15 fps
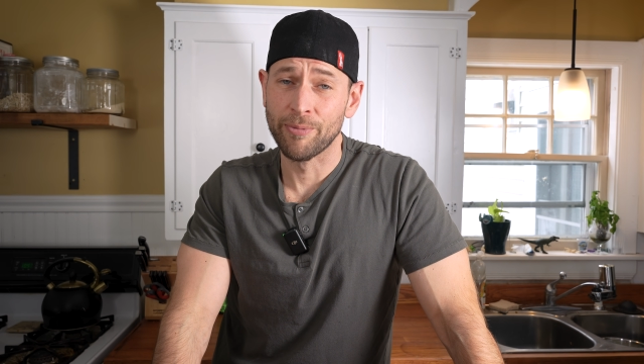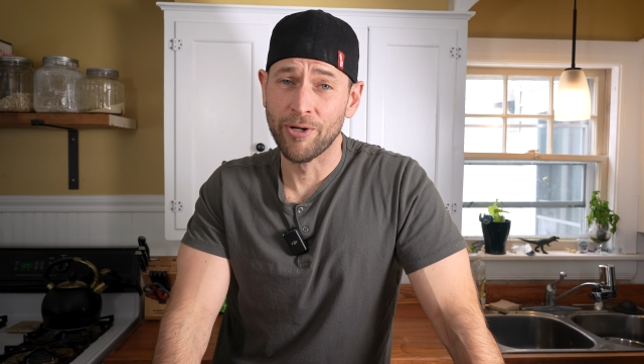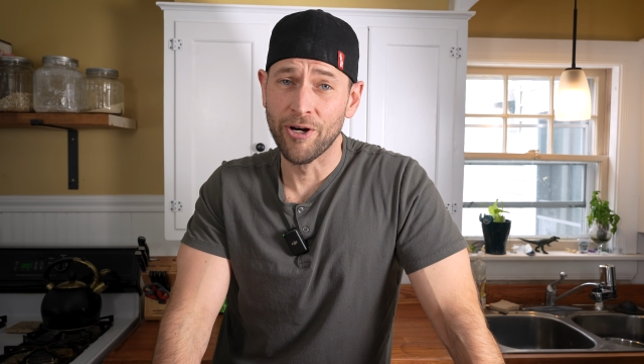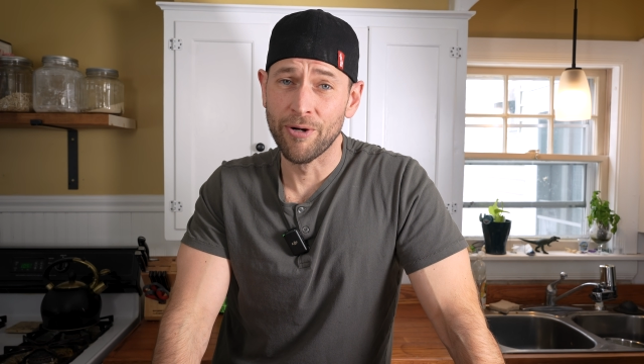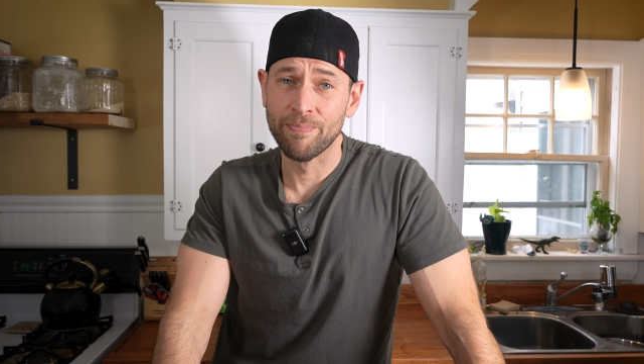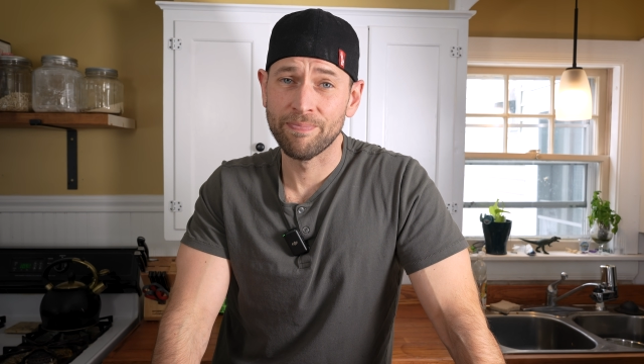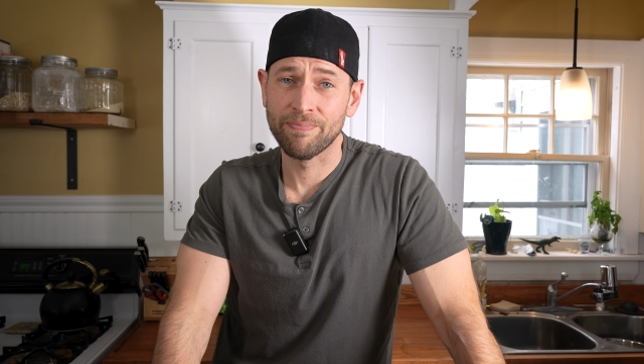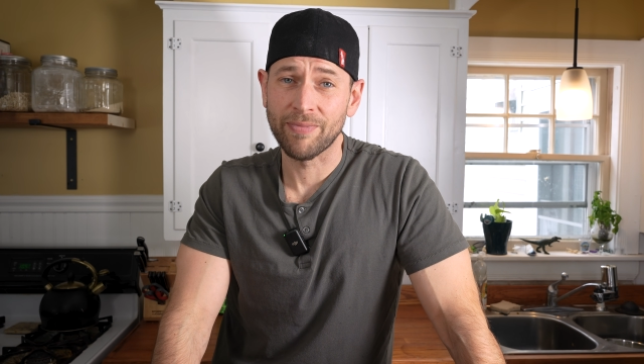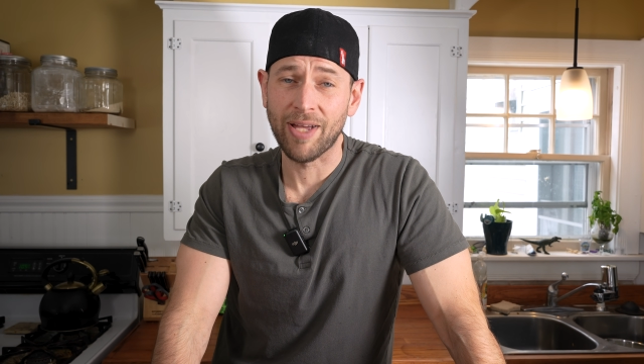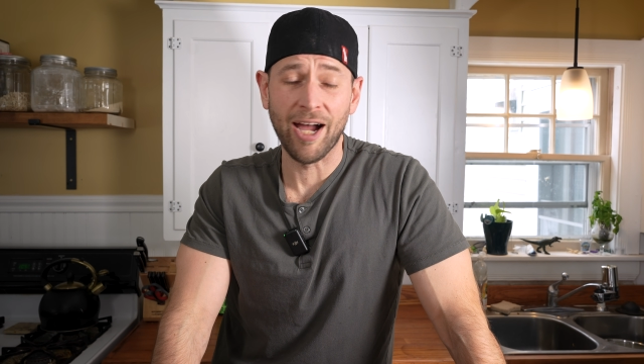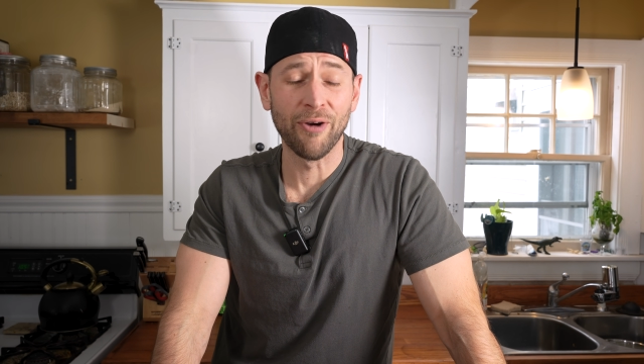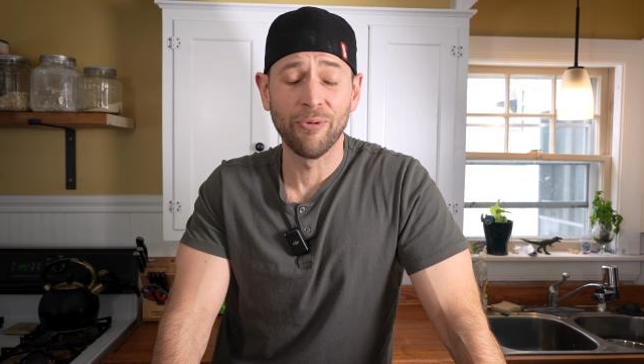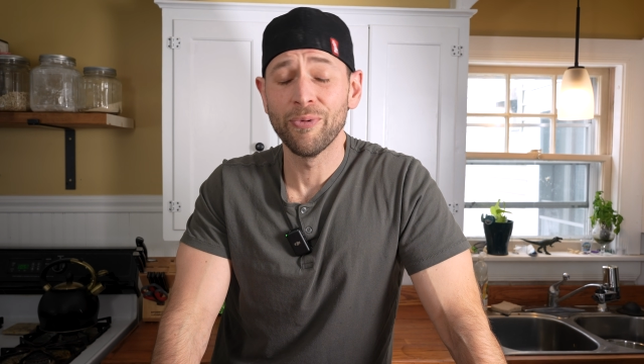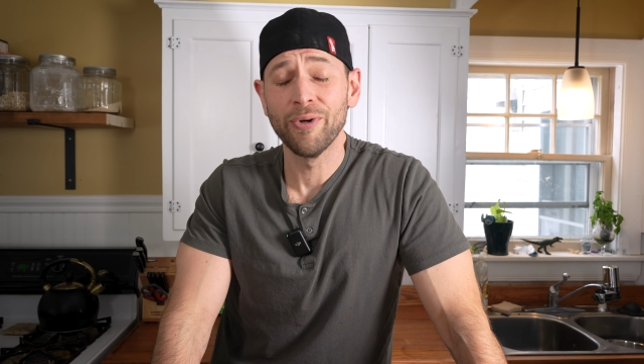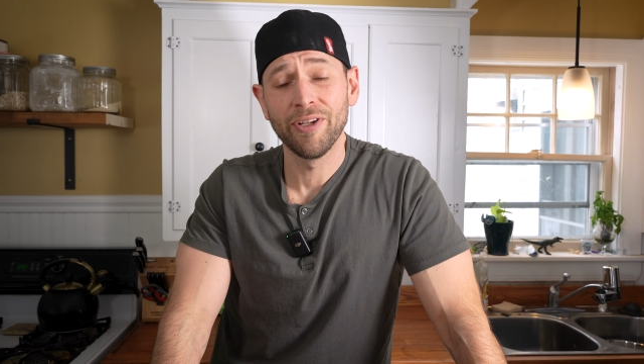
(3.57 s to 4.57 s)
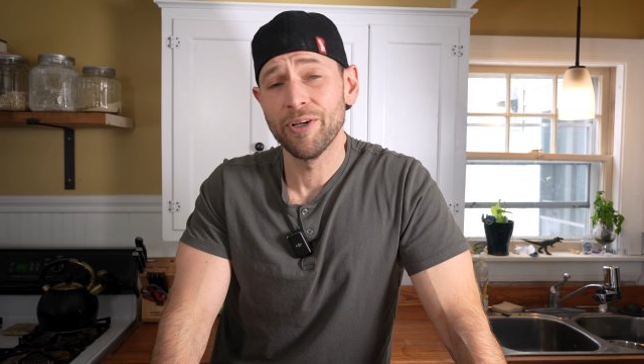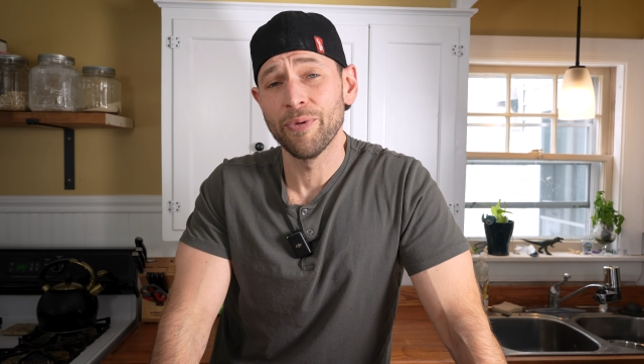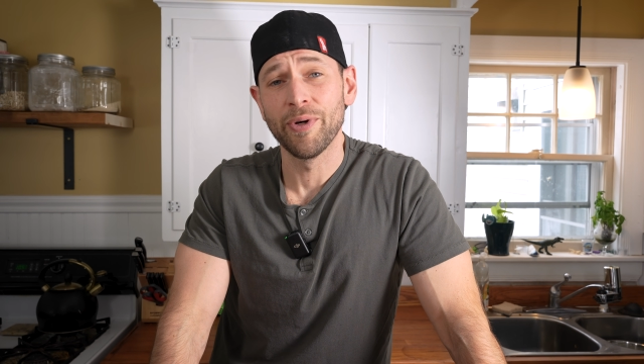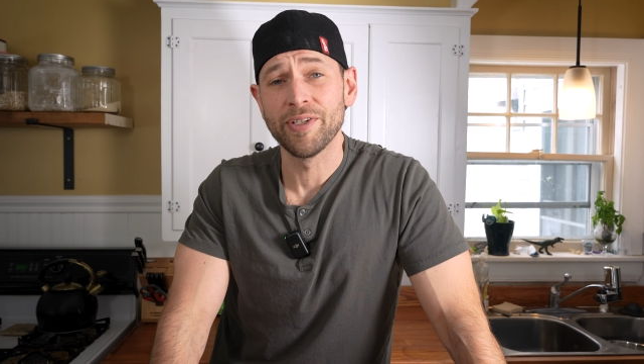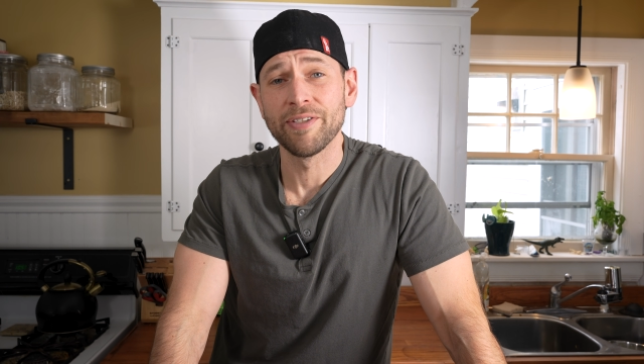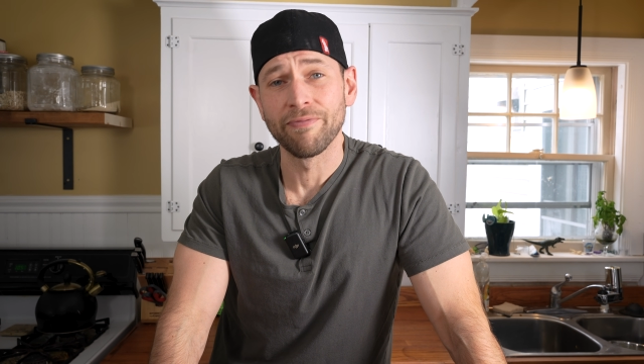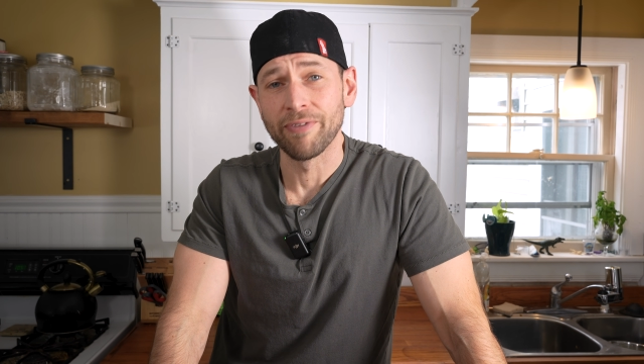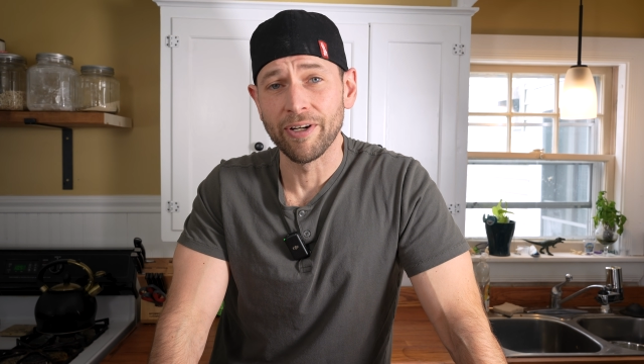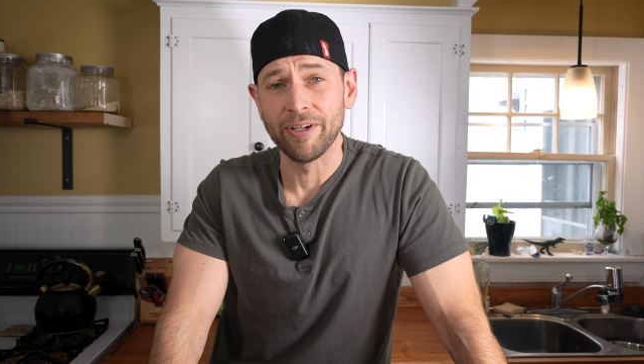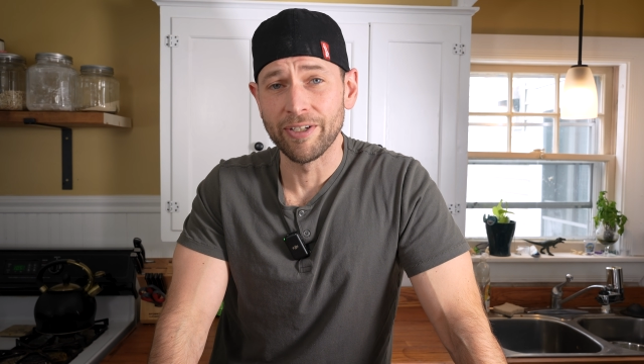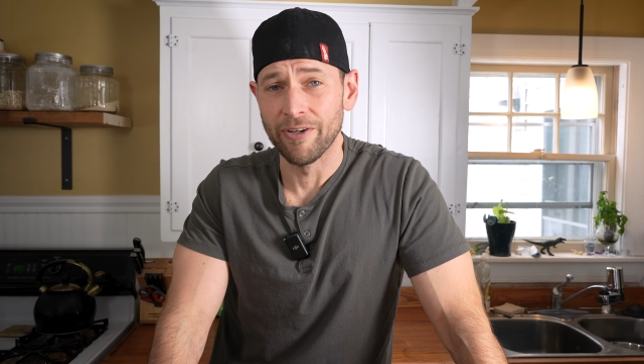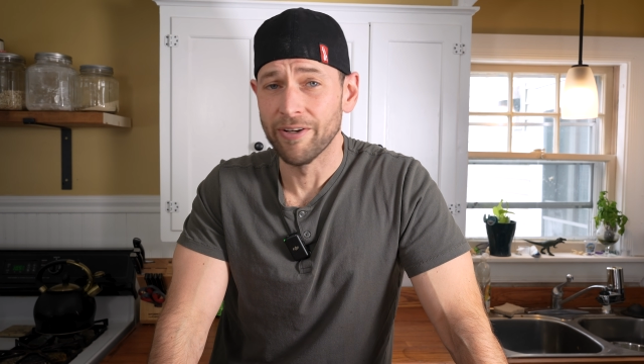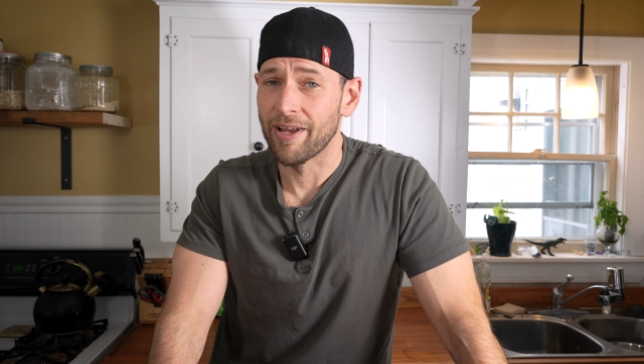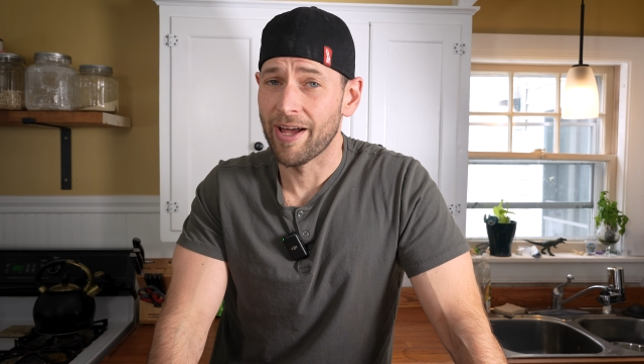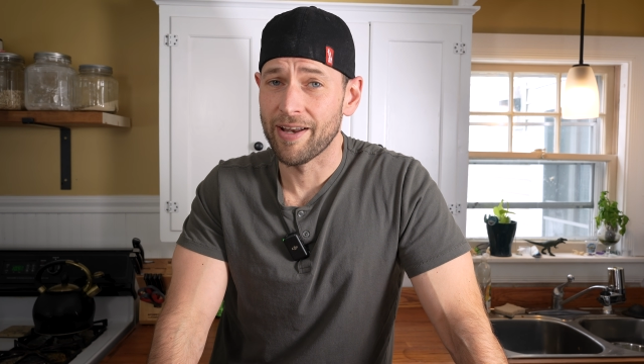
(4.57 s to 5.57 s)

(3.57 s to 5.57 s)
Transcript: home, I really wasn't very good